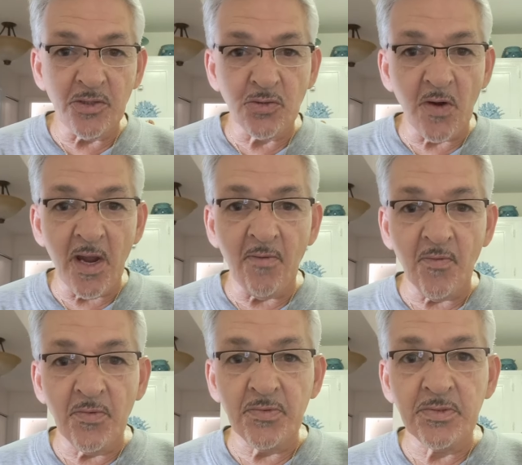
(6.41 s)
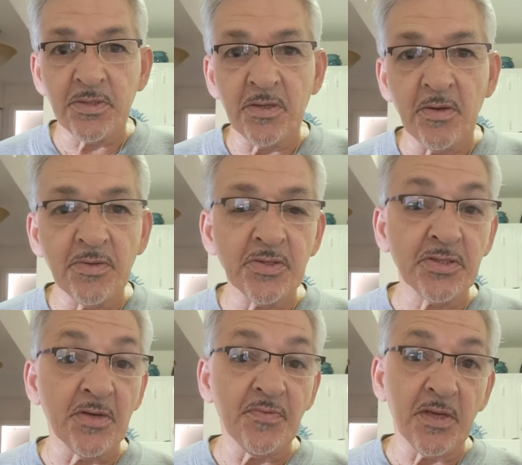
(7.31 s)
travels and all the
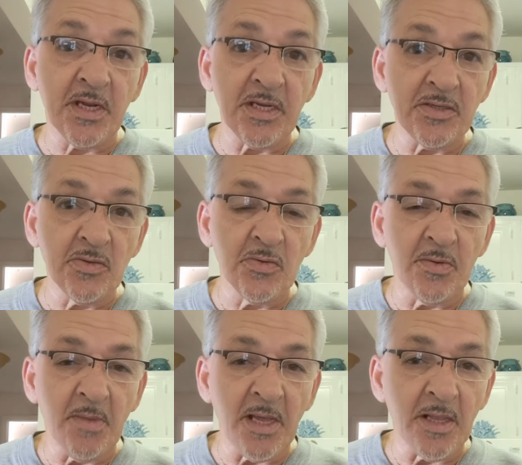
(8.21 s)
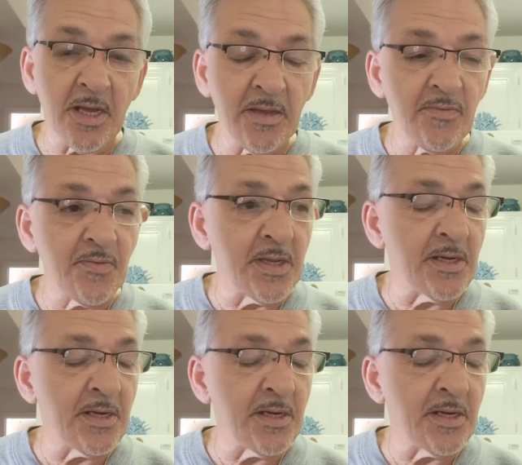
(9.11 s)
stuff that I do in my life.